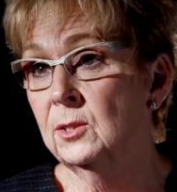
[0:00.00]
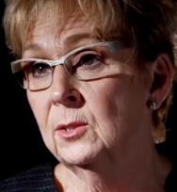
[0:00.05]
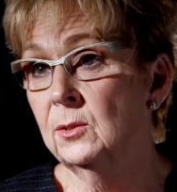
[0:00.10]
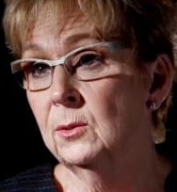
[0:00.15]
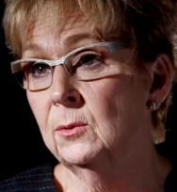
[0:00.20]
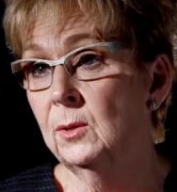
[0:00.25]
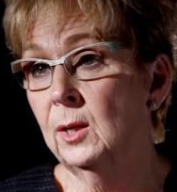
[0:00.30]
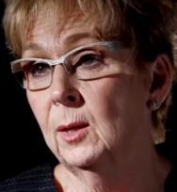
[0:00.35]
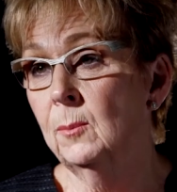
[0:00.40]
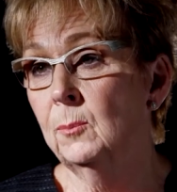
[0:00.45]

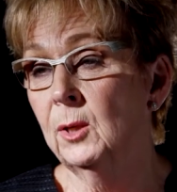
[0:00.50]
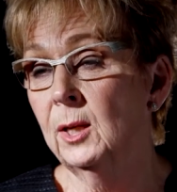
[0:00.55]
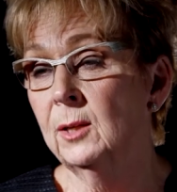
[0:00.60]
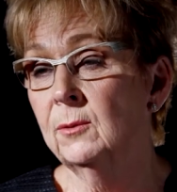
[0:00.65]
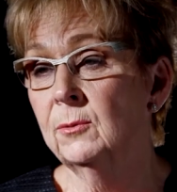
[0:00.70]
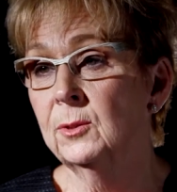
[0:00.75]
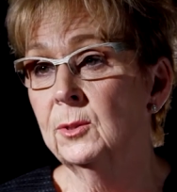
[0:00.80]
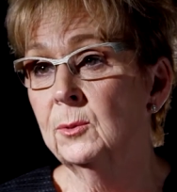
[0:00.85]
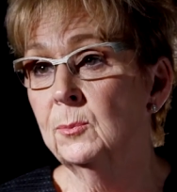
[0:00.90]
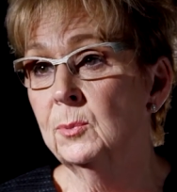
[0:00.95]
to apply
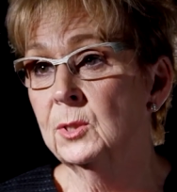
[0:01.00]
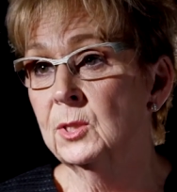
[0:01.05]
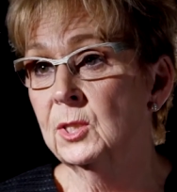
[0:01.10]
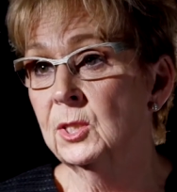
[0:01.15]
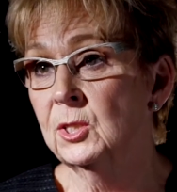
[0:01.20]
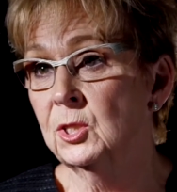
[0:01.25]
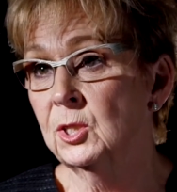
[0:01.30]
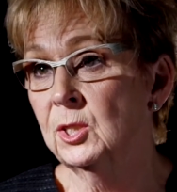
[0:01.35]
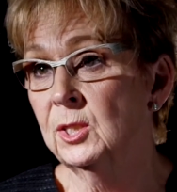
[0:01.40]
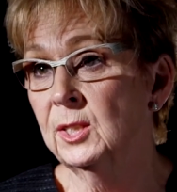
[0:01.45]
for the
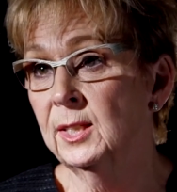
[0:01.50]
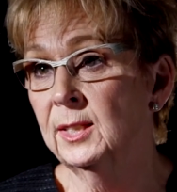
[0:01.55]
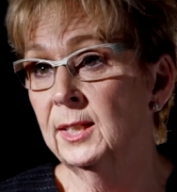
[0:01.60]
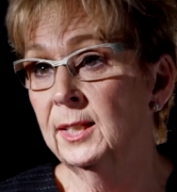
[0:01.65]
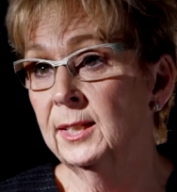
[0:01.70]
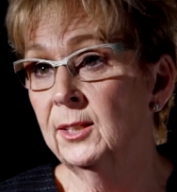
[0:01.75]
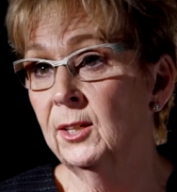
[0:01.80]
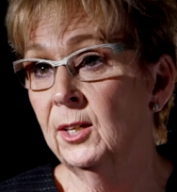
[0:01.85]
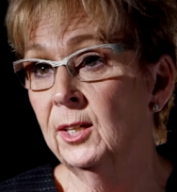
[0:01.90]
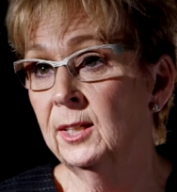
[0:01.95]
position and
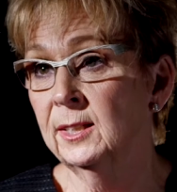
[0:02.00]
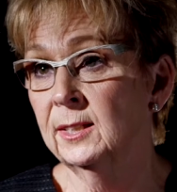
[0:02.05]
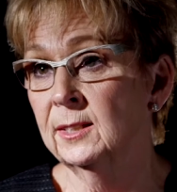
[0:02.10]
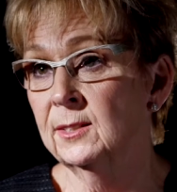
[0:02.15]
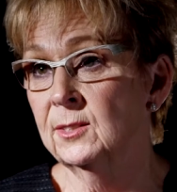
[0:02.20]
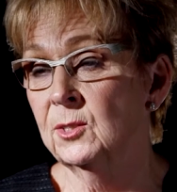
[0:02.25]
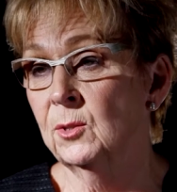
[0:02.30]
I got it.